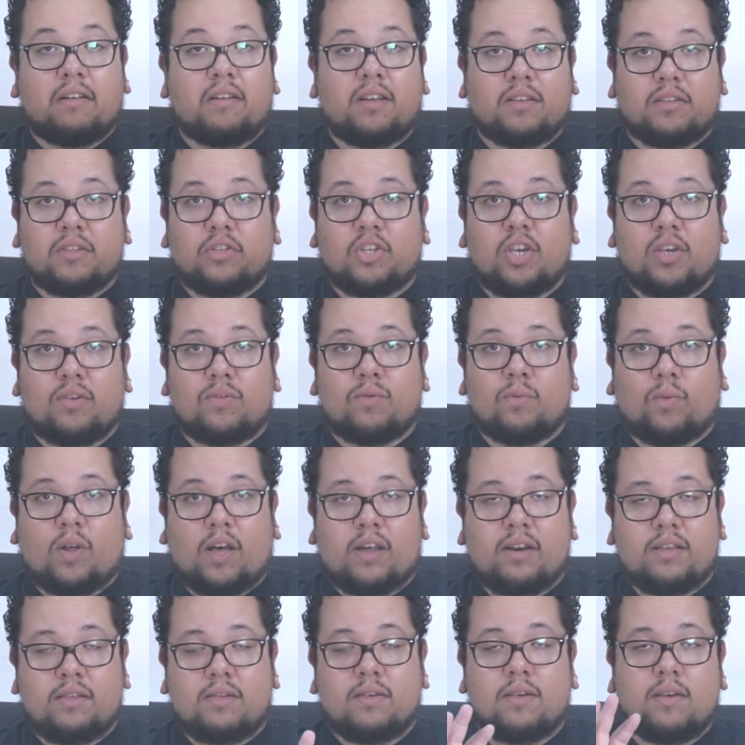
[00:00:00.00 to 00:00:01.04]
doesn't change the
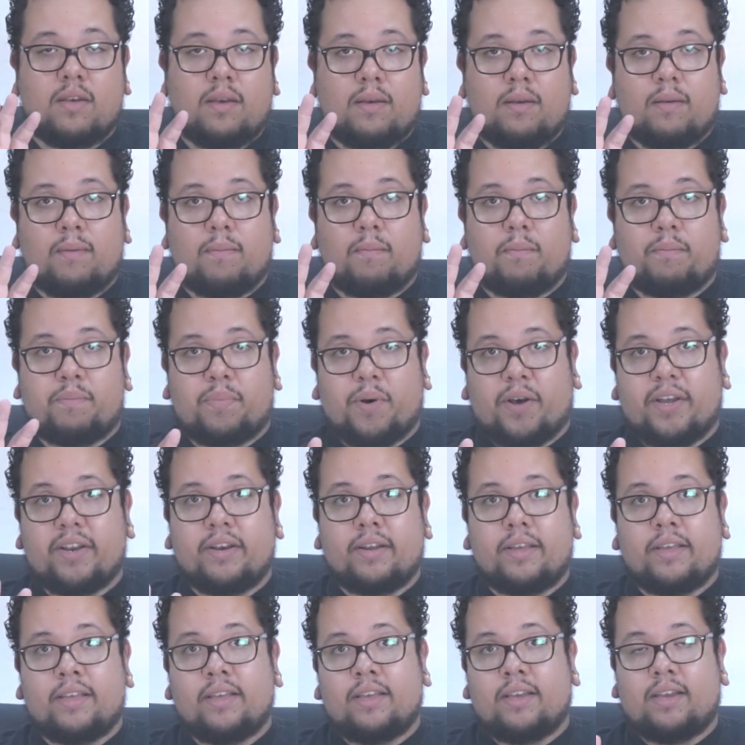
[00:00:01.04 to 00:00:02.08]
wattage,
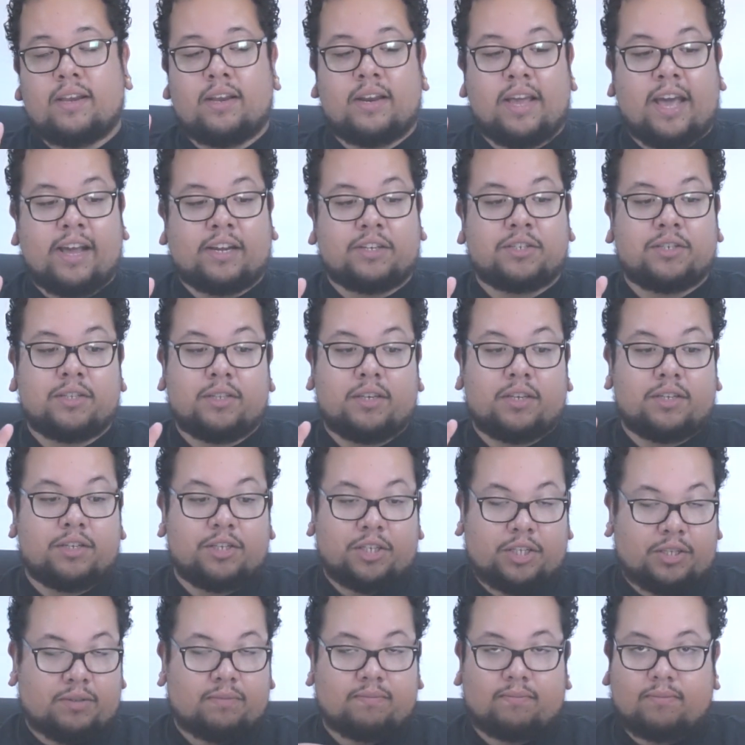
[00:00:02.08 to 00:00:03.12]
but it actually
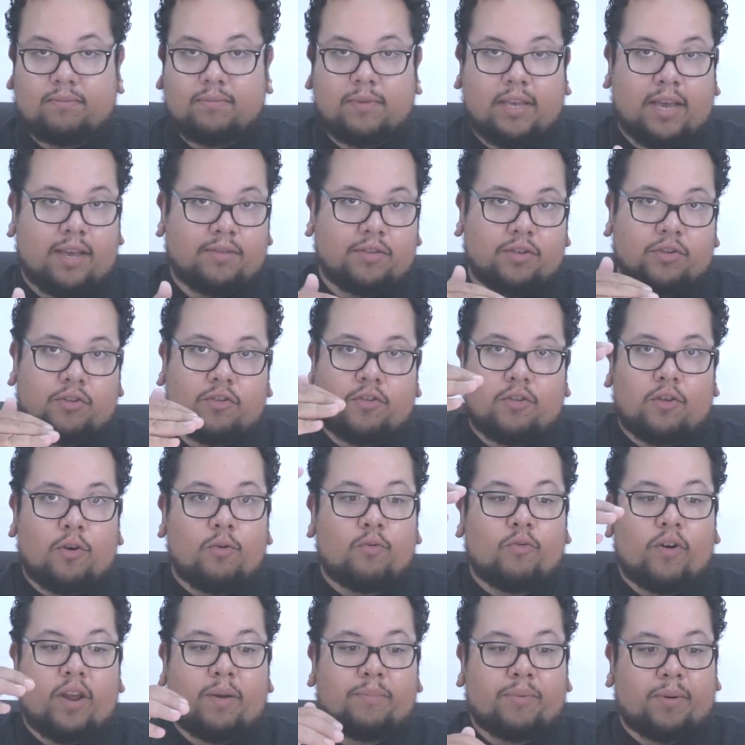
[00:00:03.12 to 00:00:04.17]
just has a slow
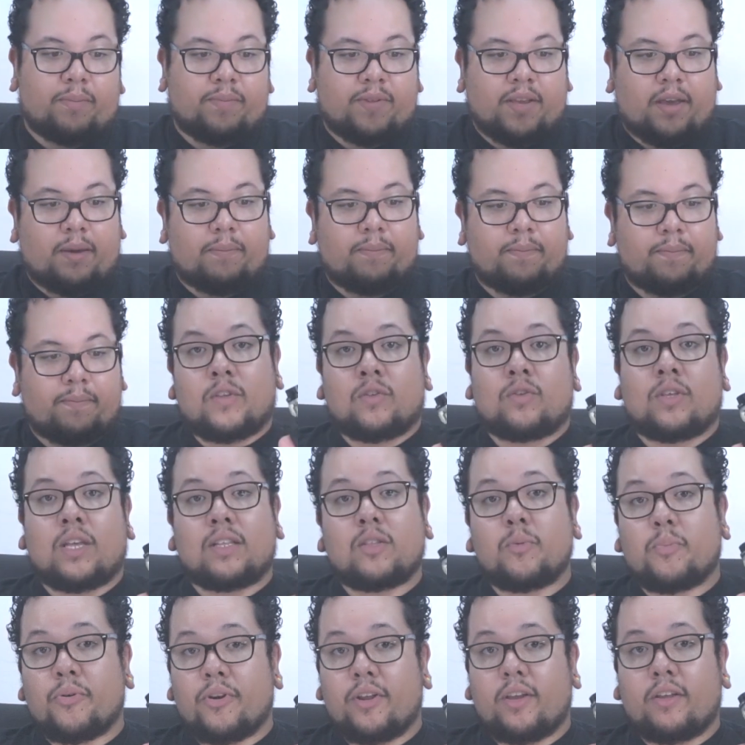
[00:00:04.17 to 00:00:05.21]
ramp up time. So
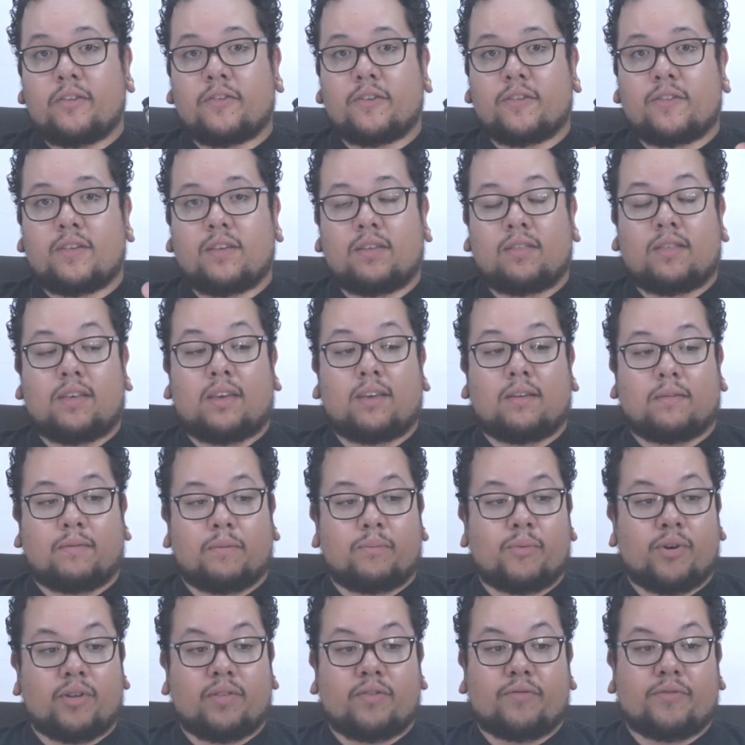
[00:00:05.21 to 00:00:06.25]
that's a pretty interesting thing.
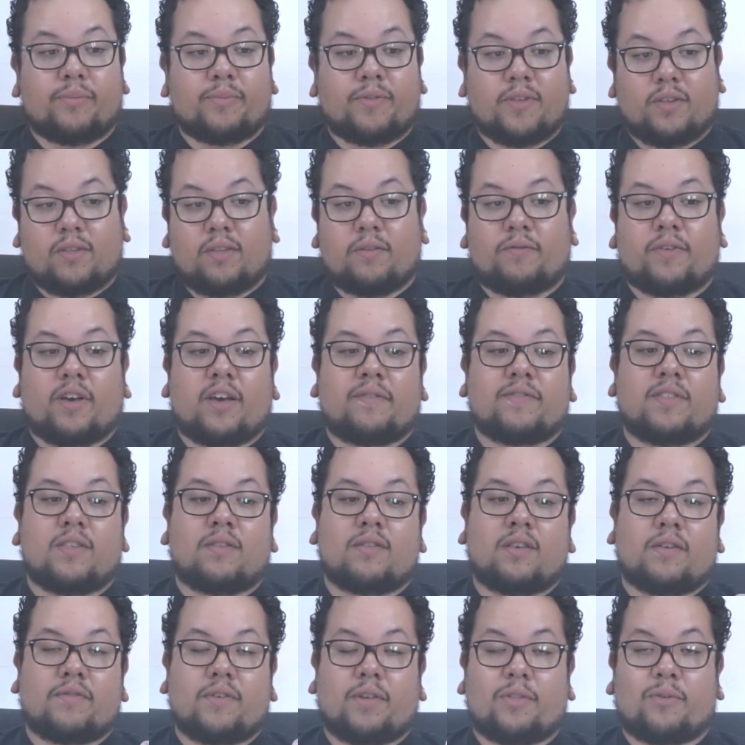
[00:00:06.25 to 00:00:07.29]
Brings it from 65 to
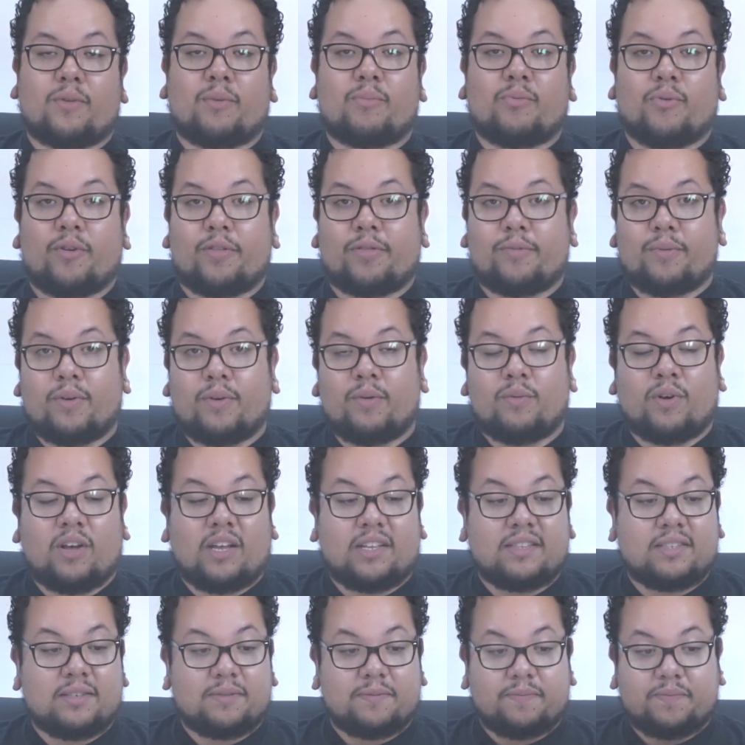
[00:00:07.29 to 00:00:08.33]
73.3
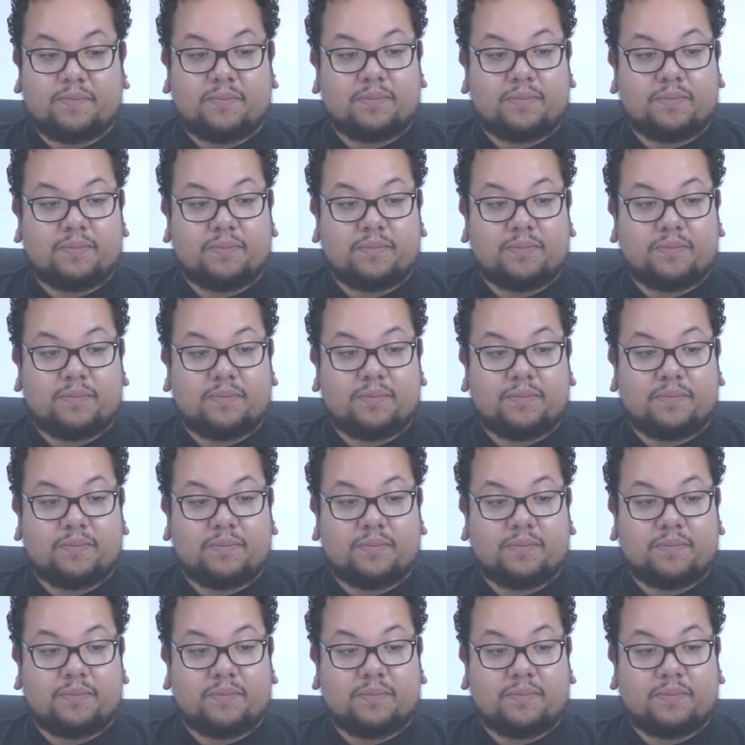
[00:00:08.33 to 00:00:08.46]
watts.